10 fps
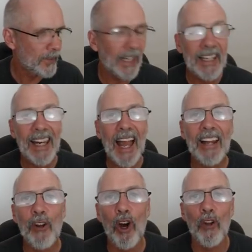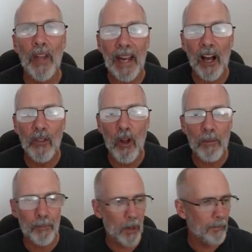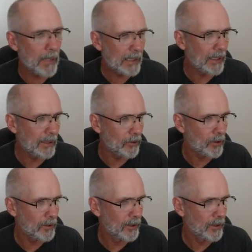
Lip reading: They cannot. They are not permitted.